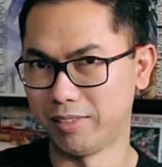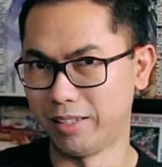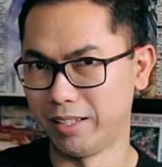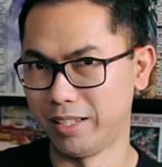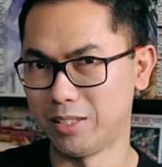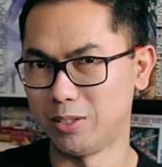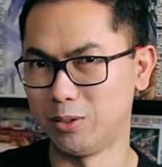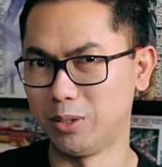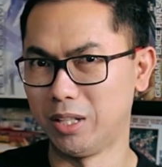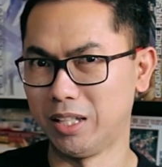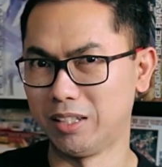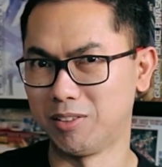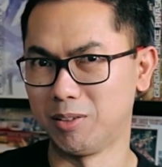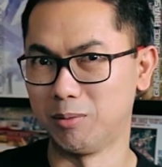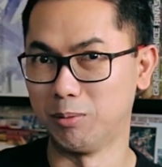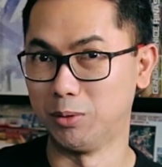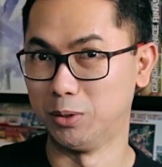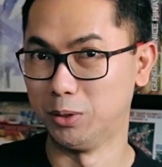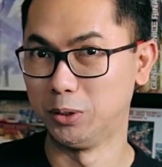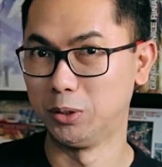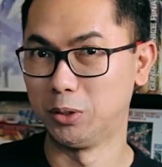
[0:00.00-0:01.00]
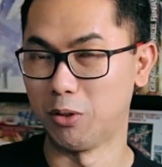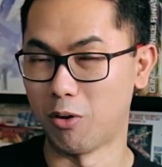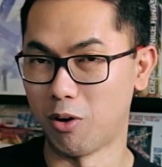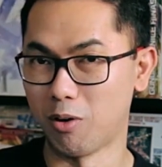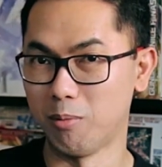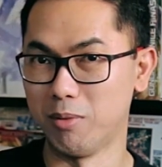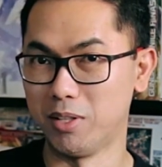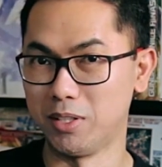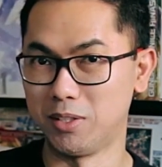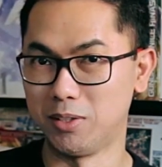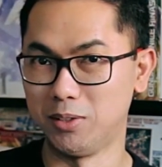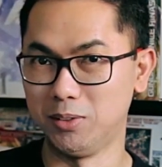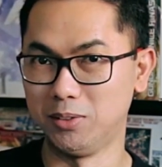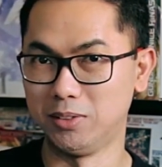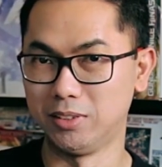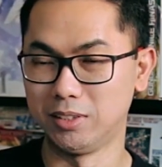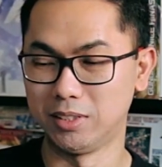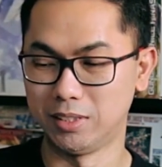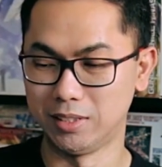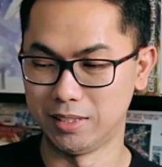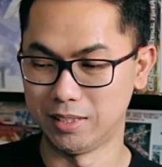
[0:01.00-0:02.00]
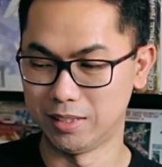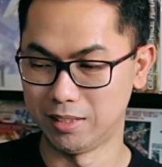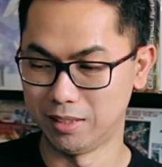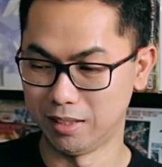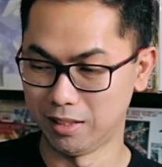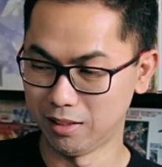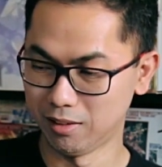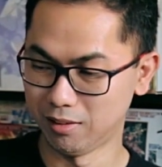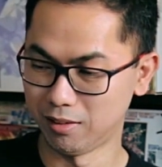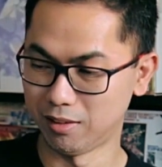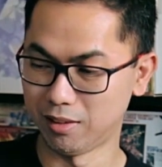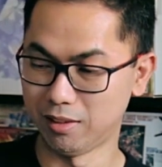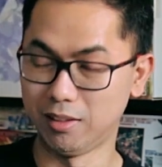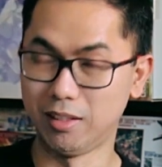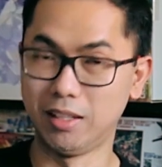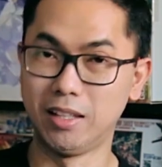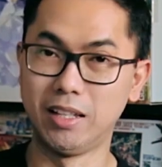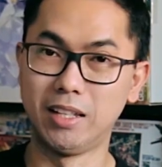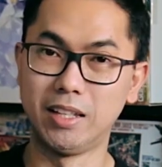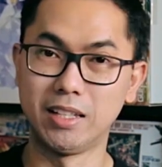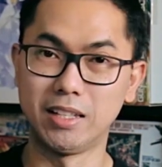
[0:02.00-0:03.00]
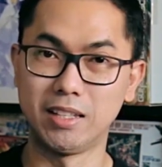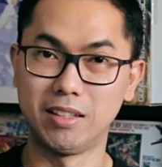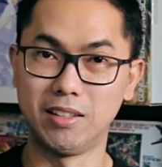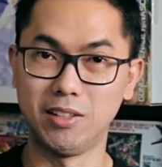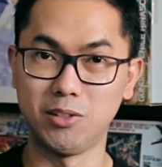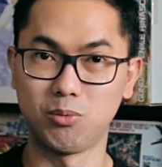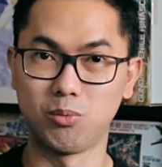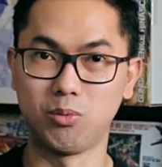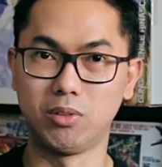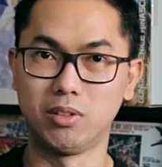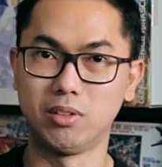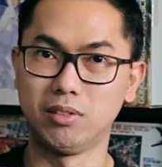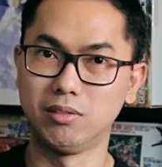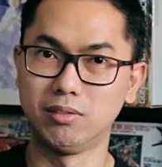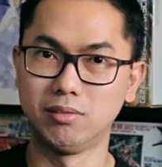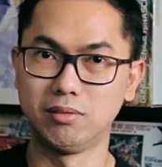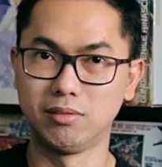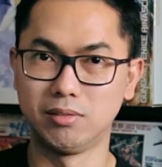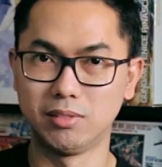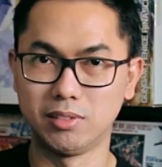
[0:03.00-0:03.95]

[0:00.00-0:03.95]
I guess you get some good karma too, because then this one